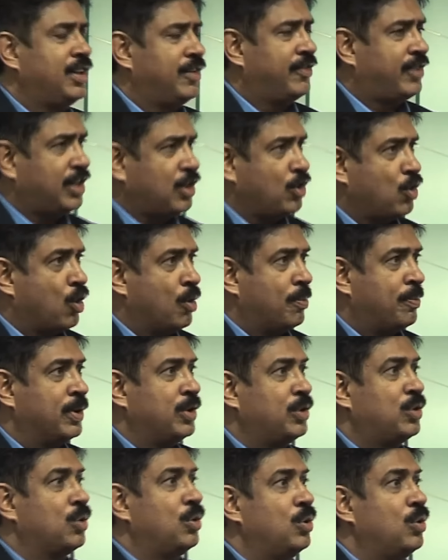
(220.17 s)
they're very
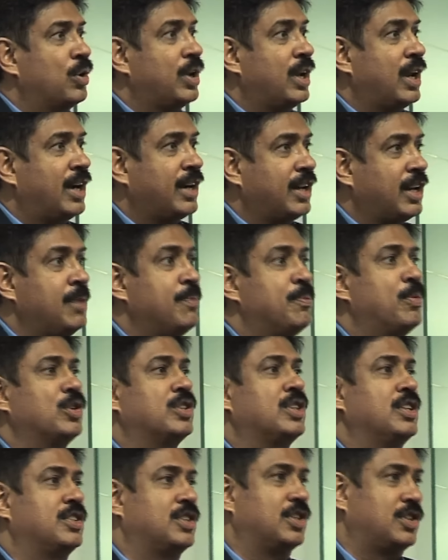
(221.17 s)
open to looking at
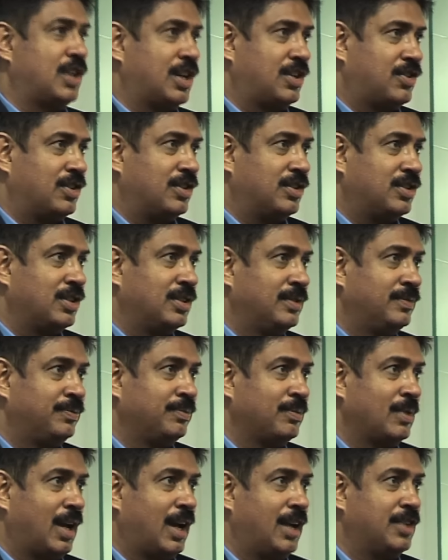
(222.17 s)
inputs and suggestions.
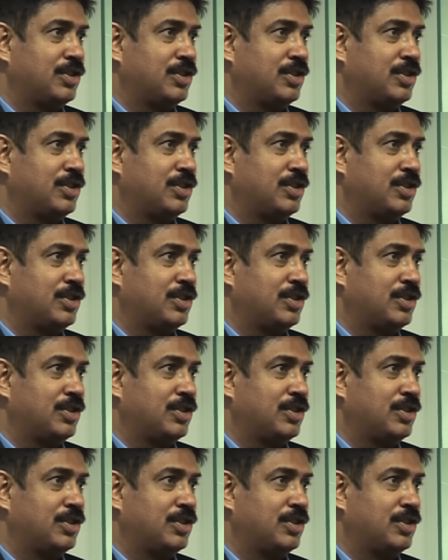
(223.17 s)
And